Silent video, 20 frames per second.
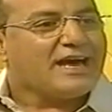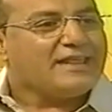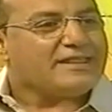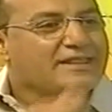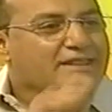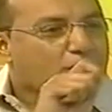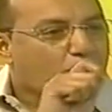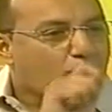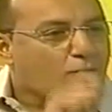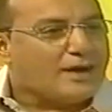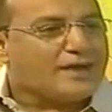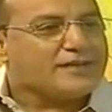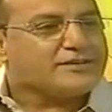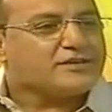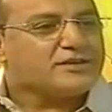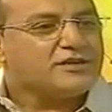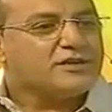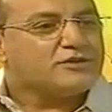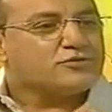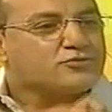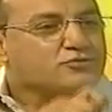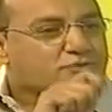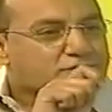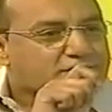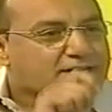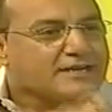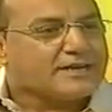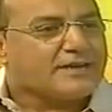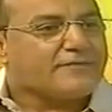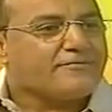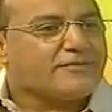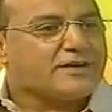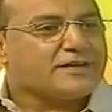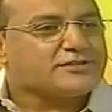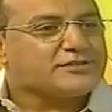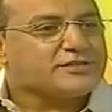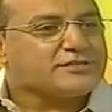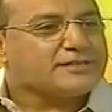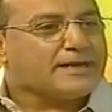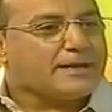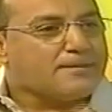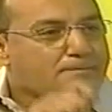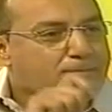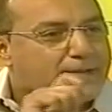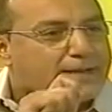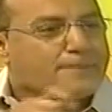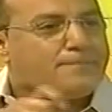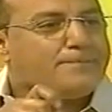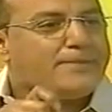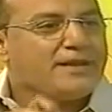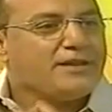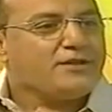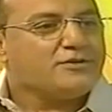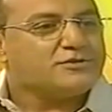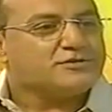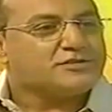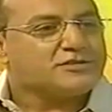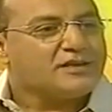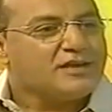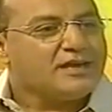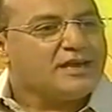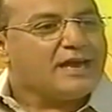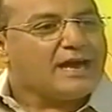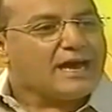and they want to take advantage and make millions